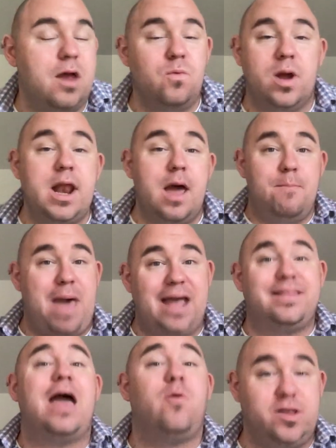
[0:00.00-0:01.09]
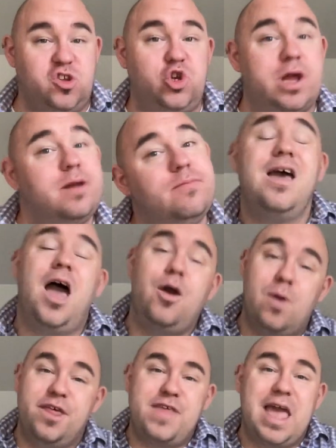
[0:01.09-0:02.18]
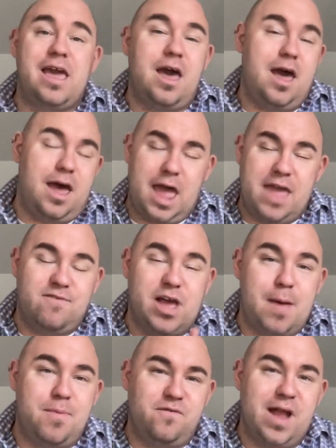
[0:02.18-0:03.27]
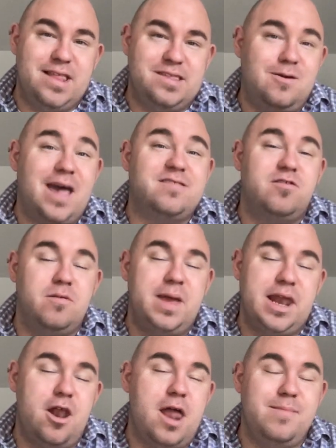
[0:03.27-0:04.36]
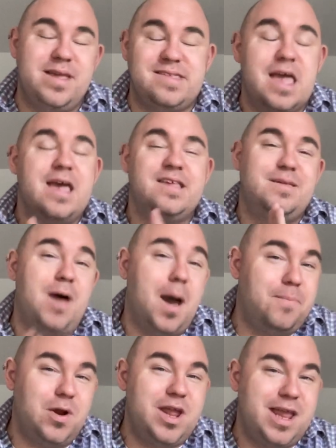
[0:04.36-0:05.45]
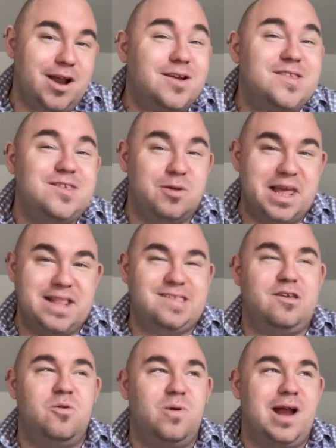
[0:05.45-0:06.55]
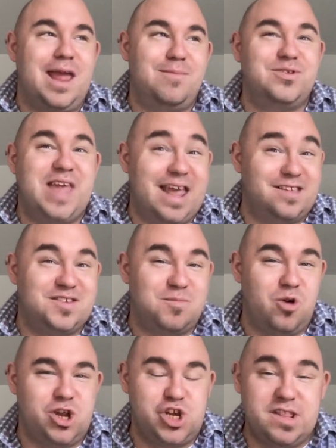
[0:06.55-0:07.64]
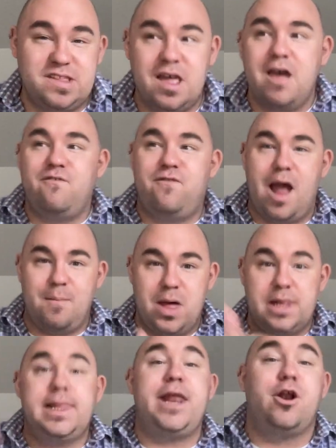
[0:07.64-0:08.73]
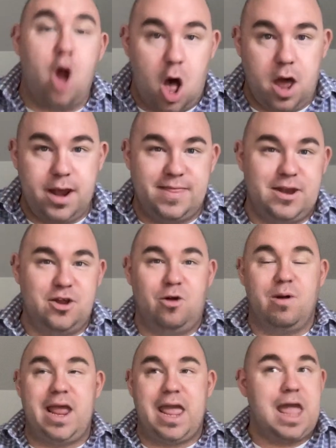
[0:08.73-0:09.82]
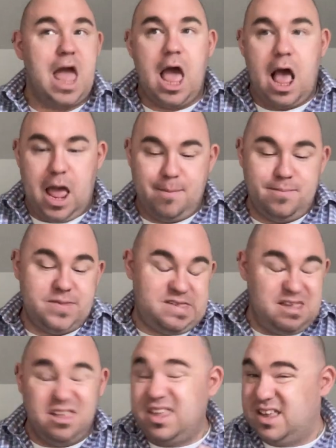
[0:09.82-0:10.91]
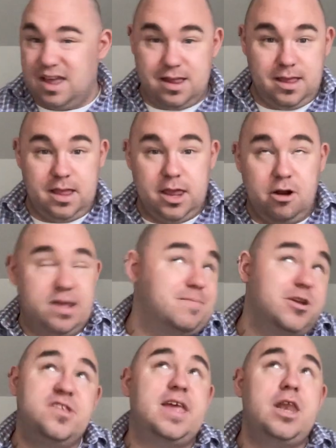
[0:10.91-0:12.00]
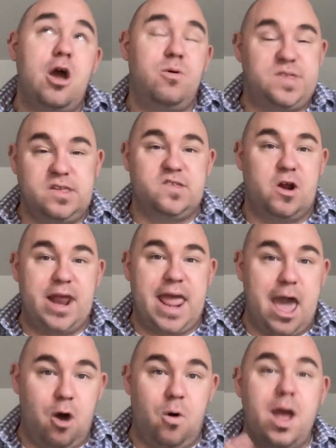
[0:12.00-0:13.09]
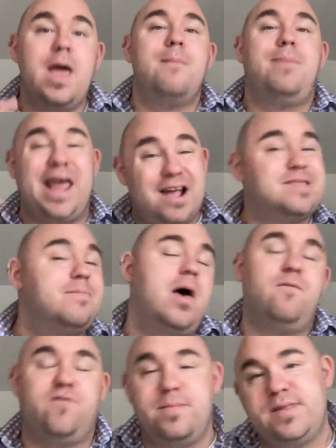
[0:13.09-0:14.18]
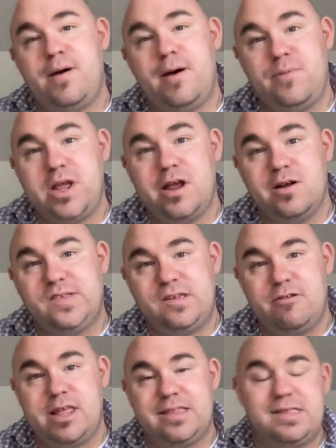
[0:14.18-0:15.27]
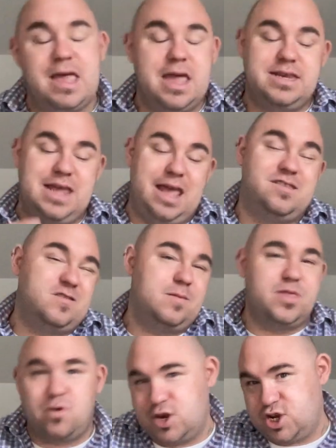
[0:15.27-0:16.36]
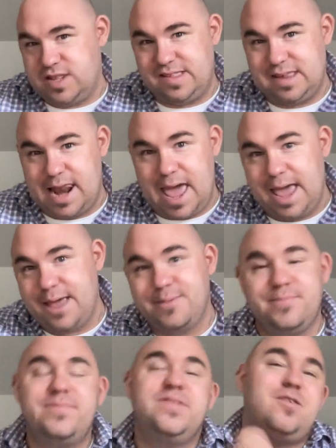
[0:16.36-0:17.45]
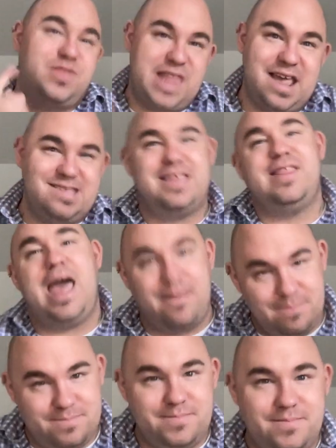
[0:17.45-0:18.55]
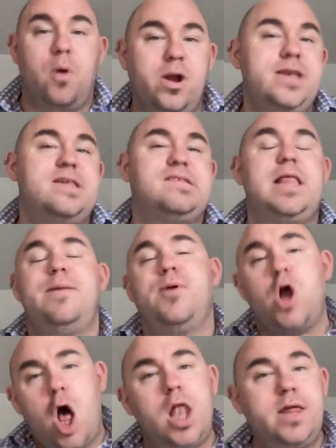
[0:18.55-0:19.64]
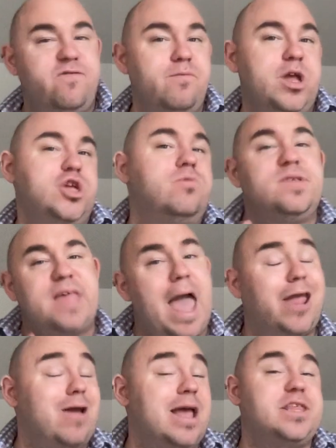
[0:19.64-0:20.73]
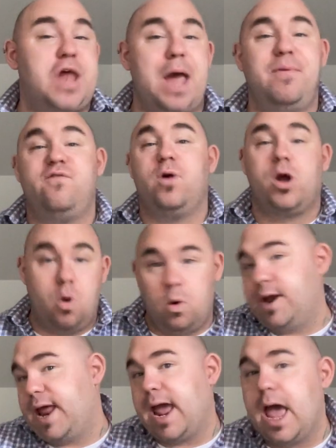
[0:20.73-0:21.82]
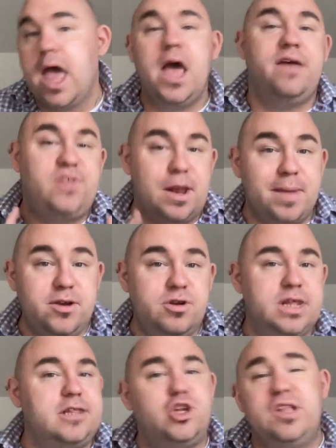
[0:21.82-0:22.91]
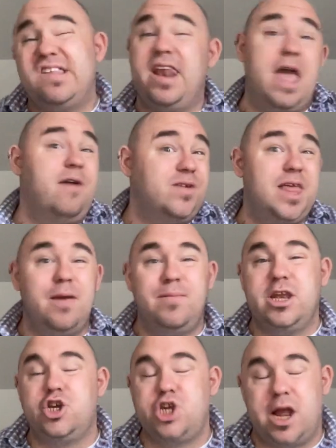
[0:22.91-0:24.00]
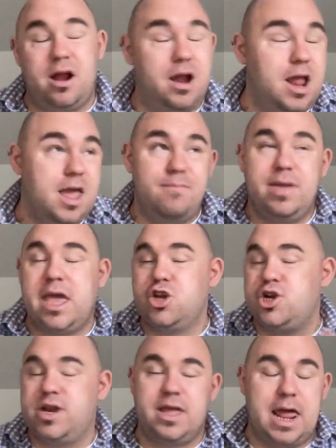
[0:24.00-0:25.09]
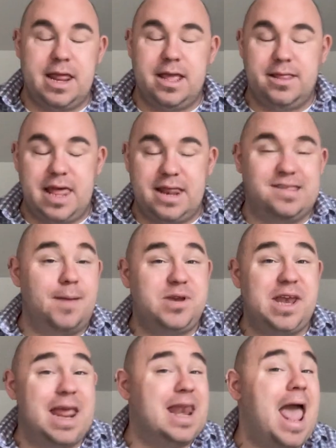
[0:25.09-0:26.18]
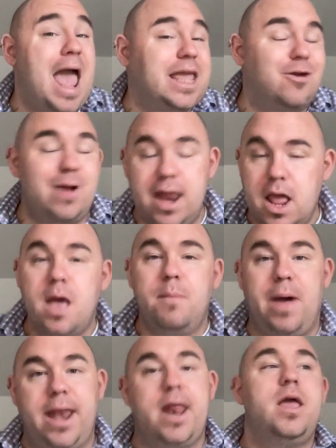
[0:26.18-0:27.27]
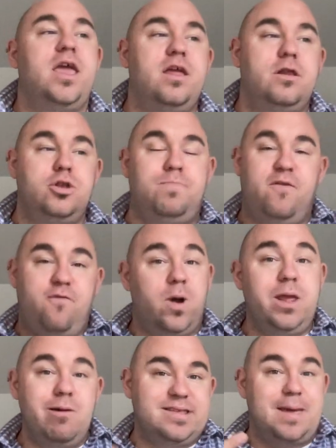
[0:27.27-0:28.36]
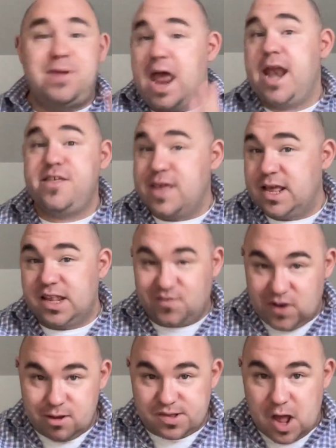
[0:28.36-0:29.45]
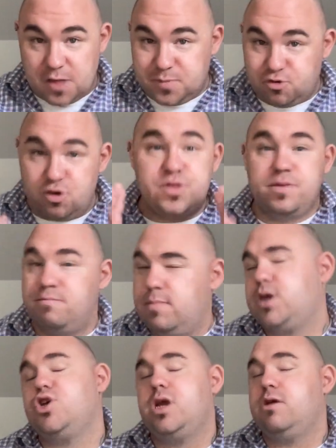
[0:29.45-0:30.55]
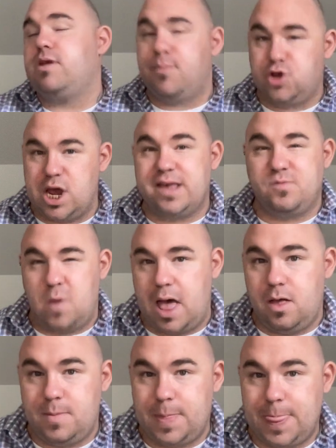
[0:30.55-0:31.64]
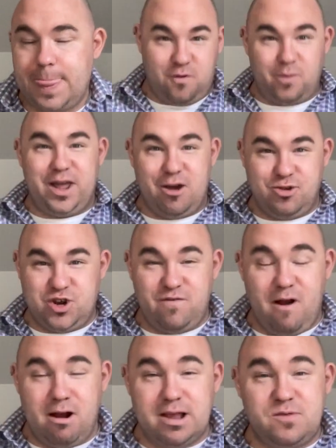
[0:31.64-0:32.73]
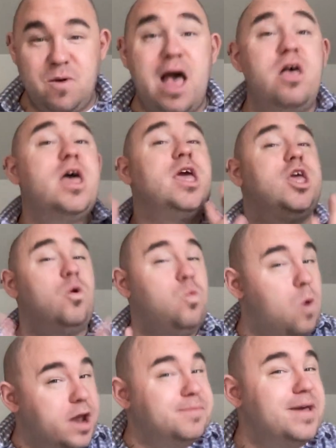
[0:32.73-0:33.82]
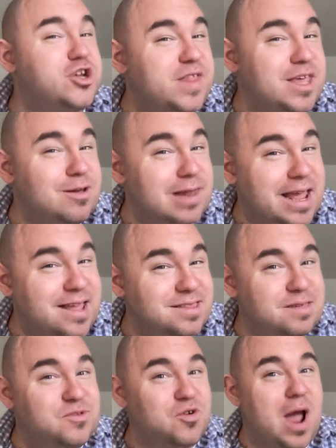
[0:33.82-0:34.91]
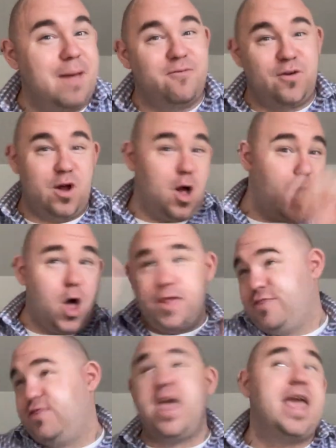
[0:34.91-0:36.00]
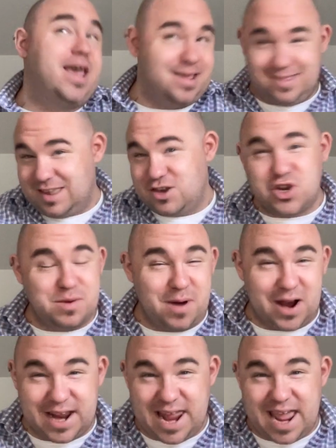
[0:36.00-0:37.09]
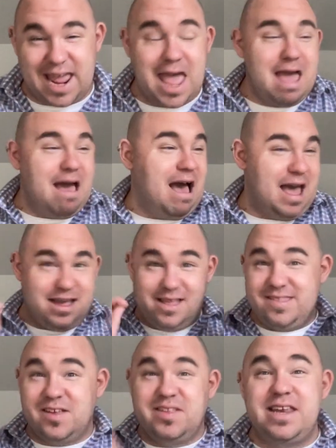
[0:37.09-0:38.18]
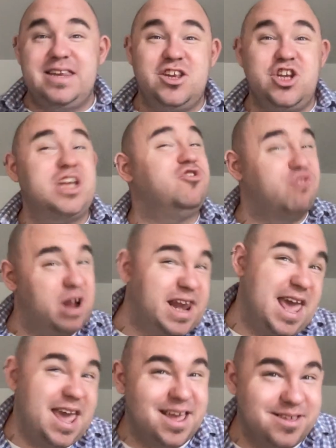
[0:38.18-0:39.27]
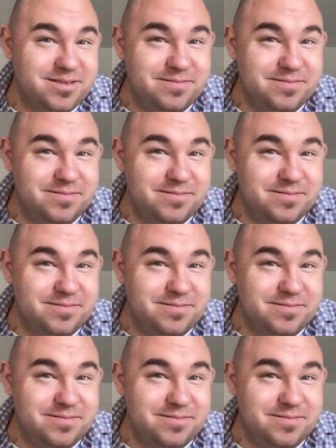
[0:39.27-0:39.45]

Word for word: And we're gonna unpack that question. I wanna thank, uh, I have a couple friends who asked to remain anonymous, some upper year students who were able to answer some questions from later on in the degree. I'm still, you know, as much as I know, still starting out, but I got some help from some upper year students to answer some of the questions today so thanks to them. Important disclaimer, all information was accurate at the time of recording. I've done my due diligence on everything I'm gonna share, making sure to get it, that it's up to date and accurate, but before you accept anything in this video as gospel truth, make sure you double check as well. Before we go too far as well, you'll want to make sure that you like and subscribe for all things digital marketing, uh, consulting, teaching, and training.